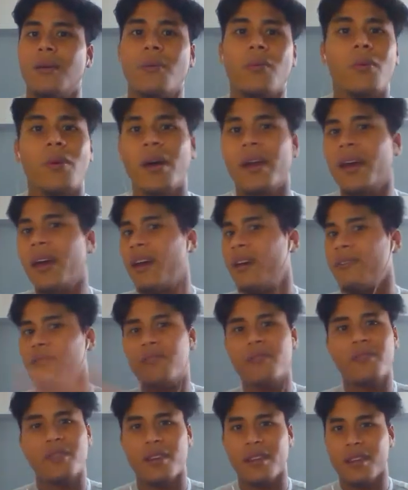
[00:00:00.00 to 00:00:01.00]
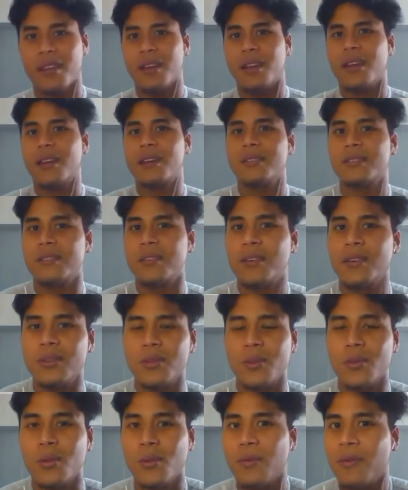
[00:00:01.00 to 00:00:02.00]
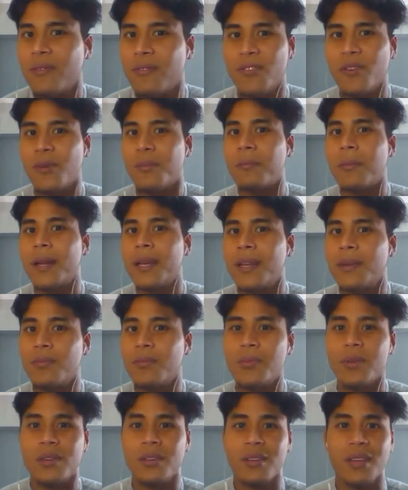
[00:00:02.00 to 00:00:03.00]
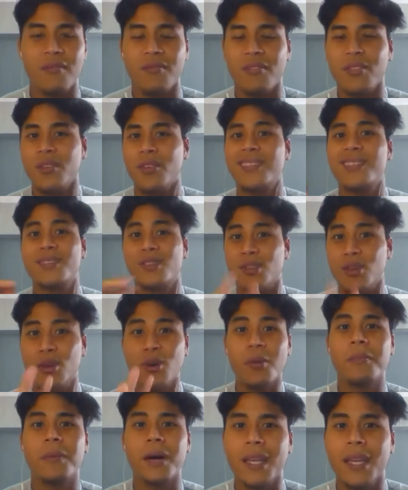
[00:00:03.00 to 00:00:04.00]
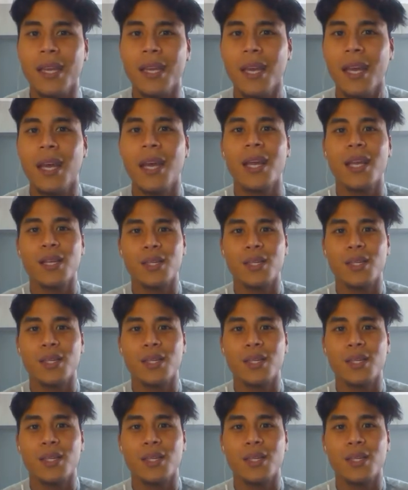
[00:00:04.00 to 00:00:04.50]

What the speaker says: whatever that has got to do with your money, even though it's your money.